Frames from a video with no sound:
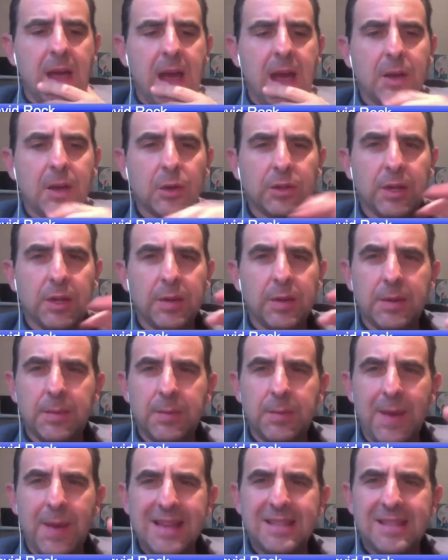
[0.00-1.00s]
Look, the
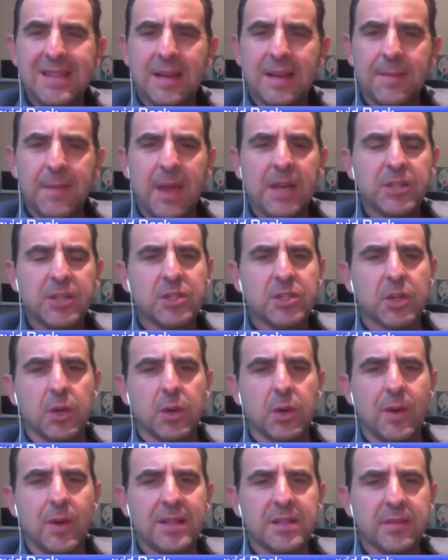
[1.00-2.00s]
basic
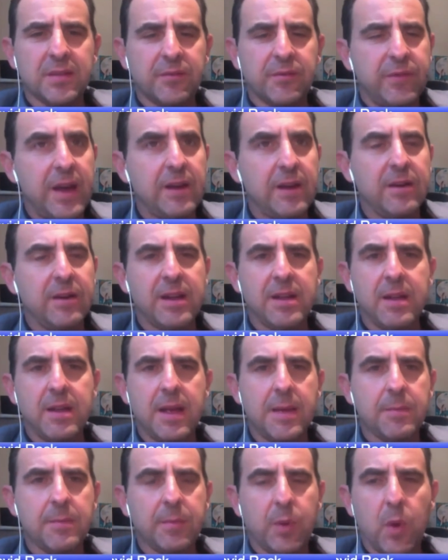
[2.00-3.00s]
issue, and it's a very
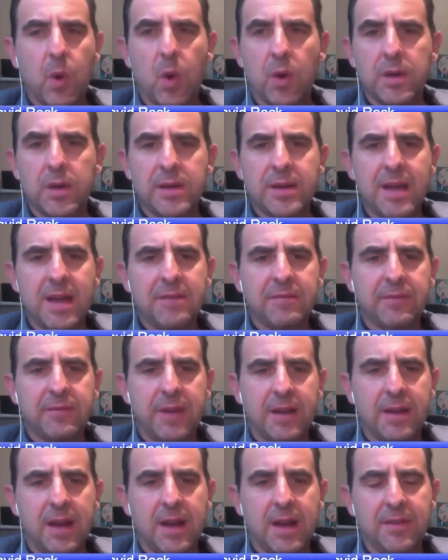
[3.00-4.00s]
important and
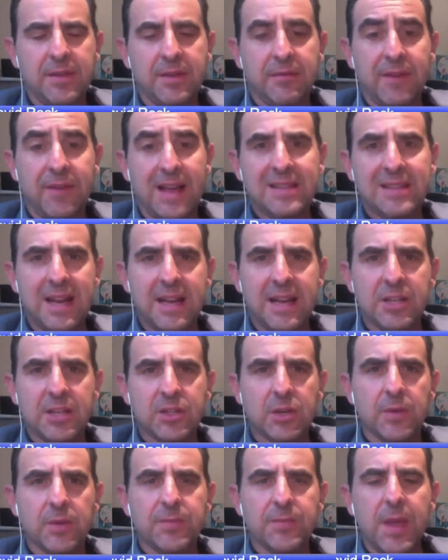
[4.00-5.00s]
I think fascinating
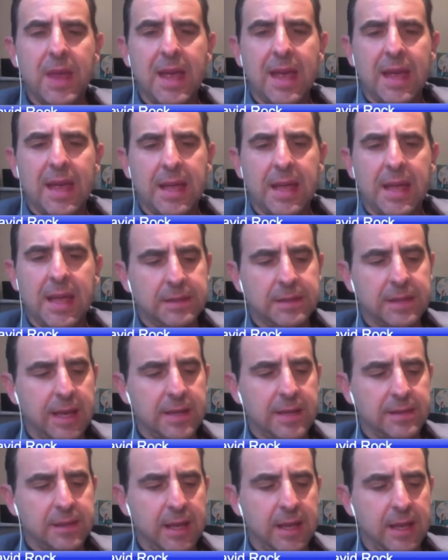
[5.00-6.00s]
issue,
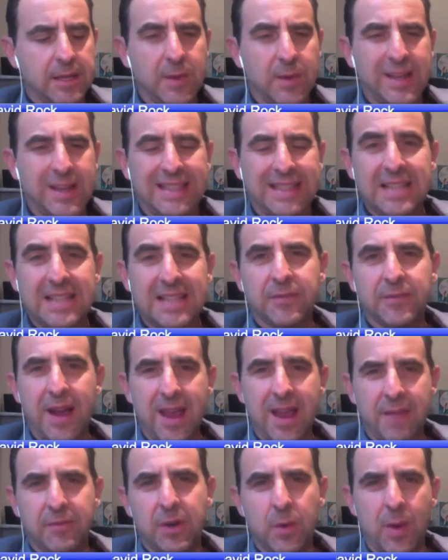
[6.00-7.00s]
is we
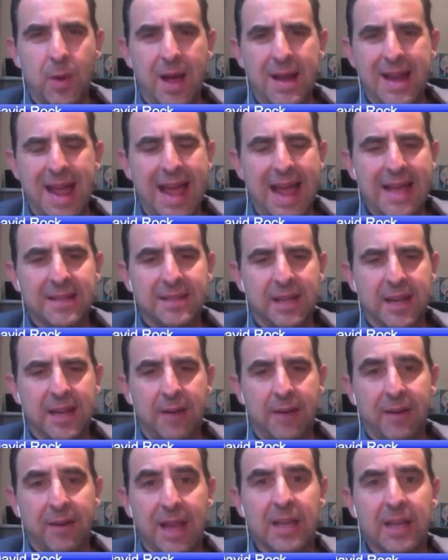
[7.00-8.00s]
classify everyone as in
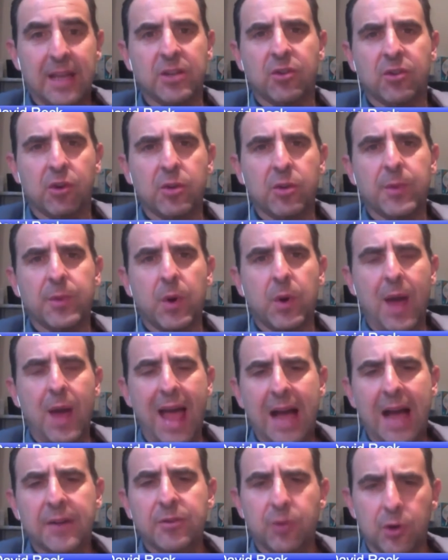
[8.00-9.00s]
our in-group or
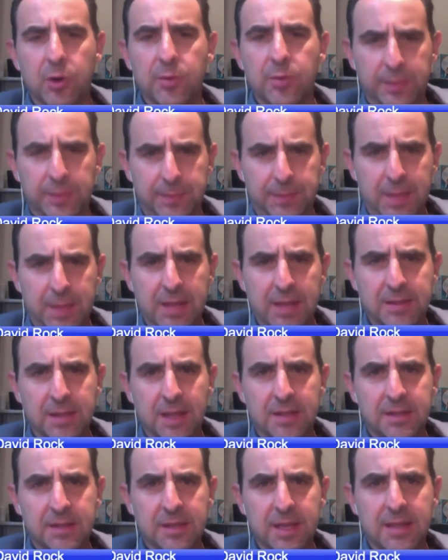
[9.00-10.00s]
out-group.
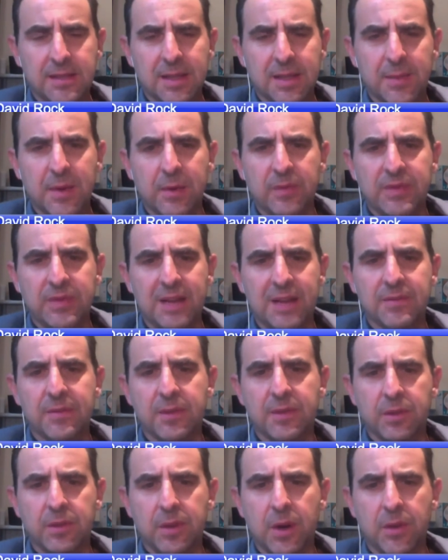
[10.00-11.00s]
It's something we've
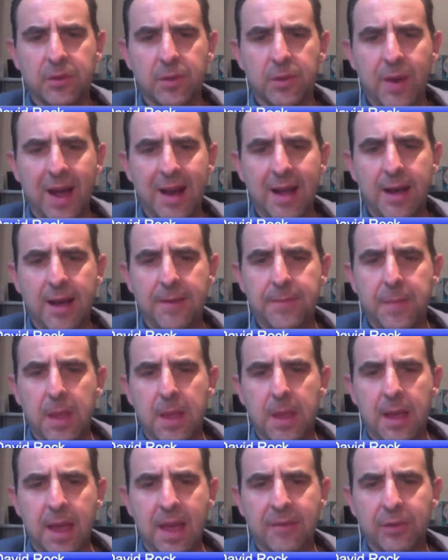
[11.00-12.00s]
done, you know, throughout our
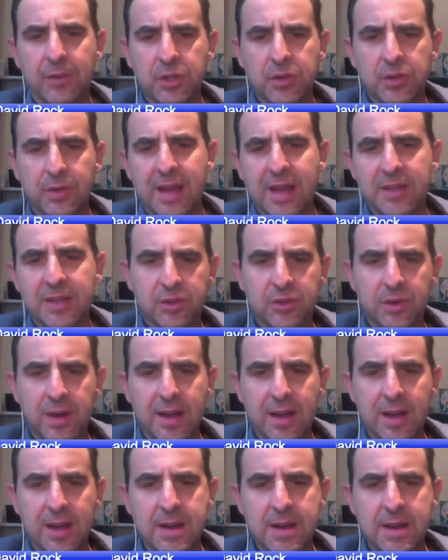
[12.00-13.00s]
evolutionary
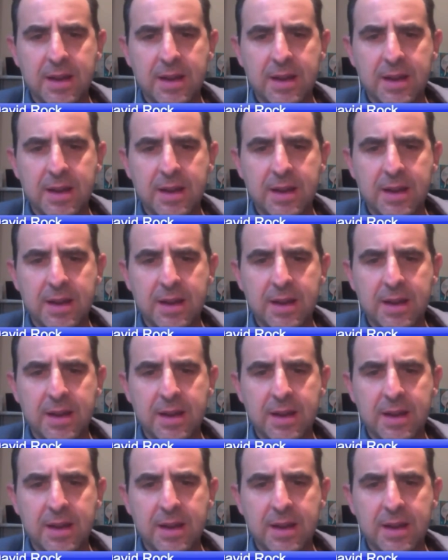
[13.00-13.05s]
history, and